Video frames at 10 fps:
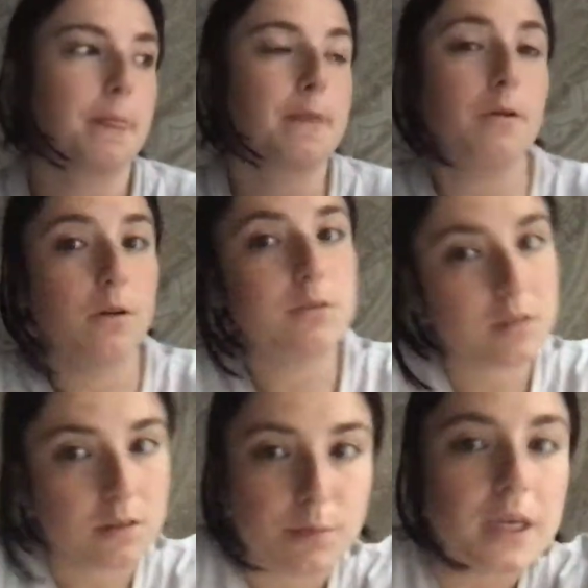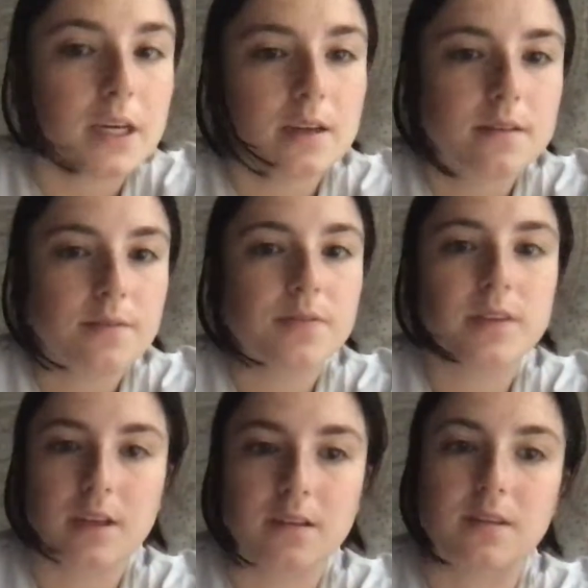close to being
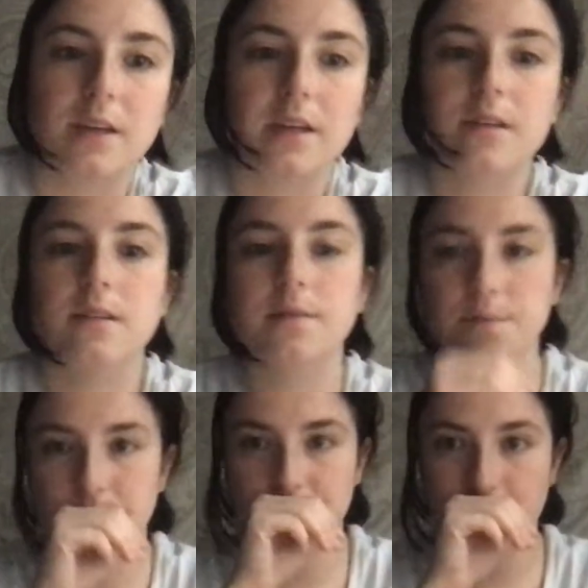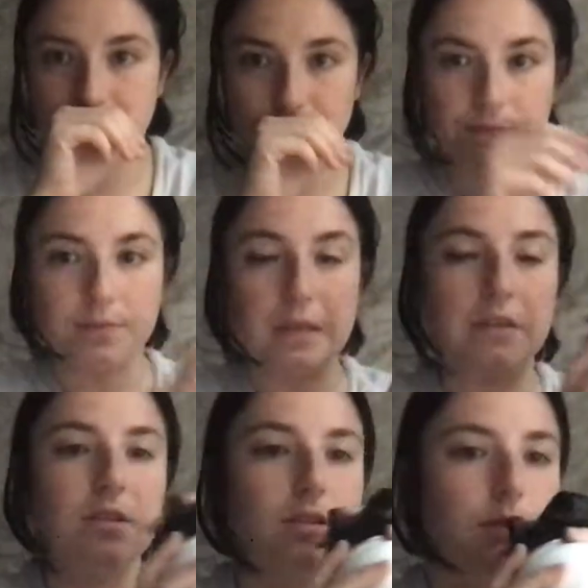extinct.
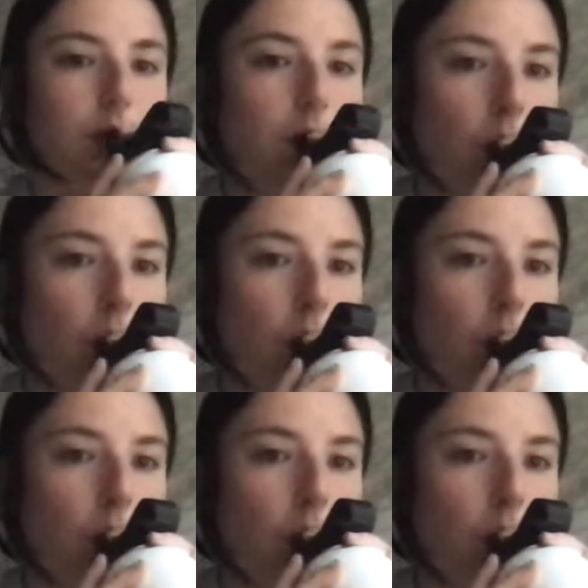Excuse me.